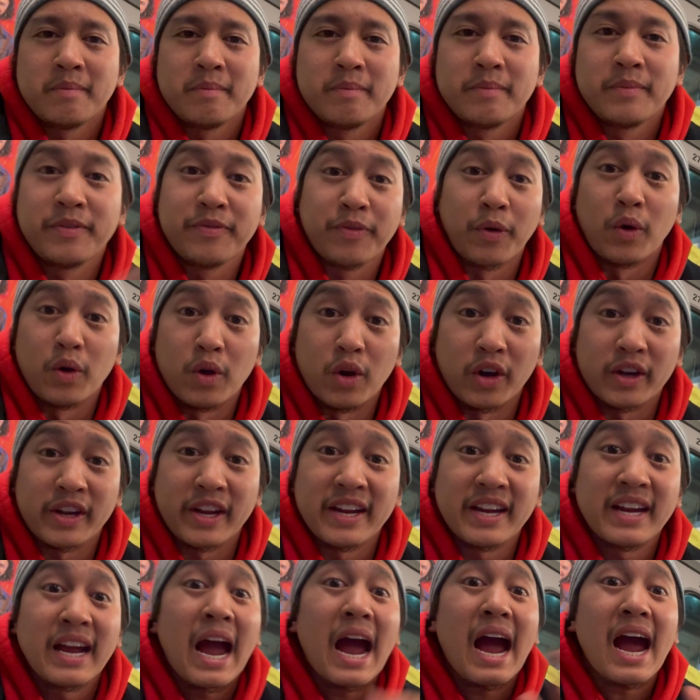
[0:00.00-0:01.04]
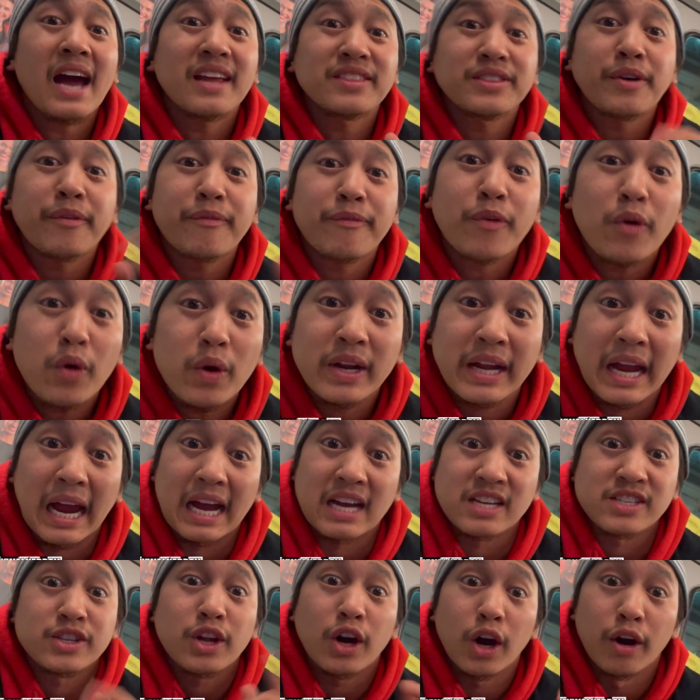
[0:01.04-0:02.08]
before looking at the
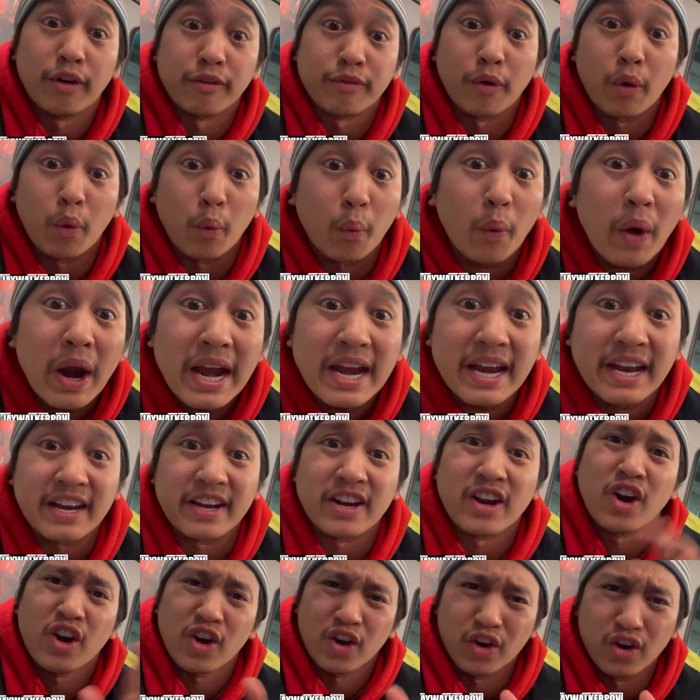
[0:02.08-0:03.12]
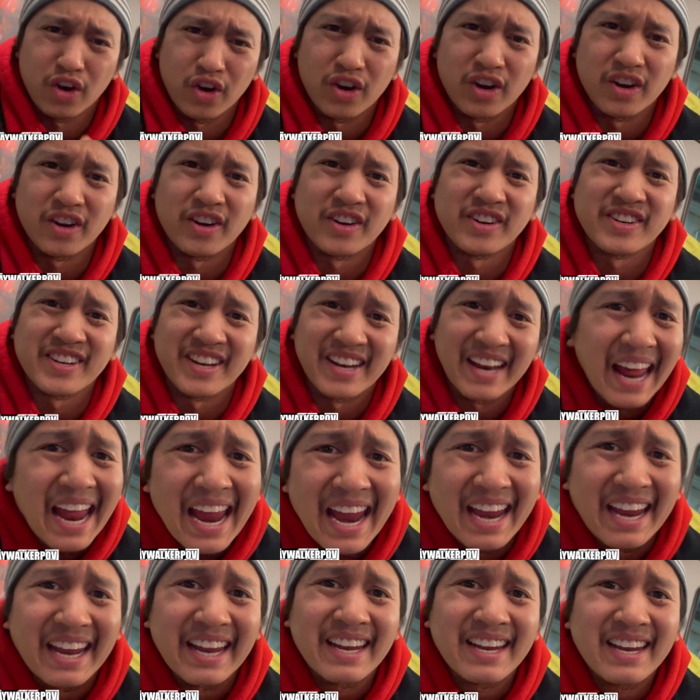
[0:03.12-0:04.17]
forecast of rain earlier
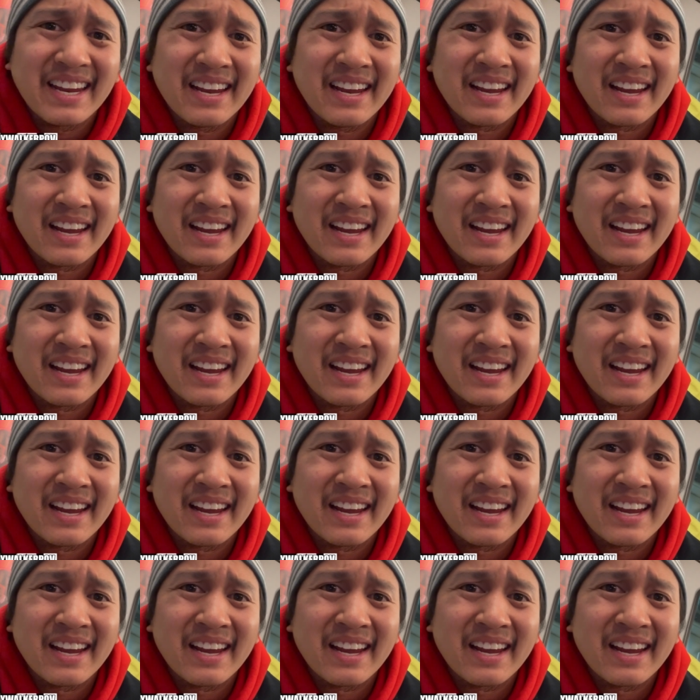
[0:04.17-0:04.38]
today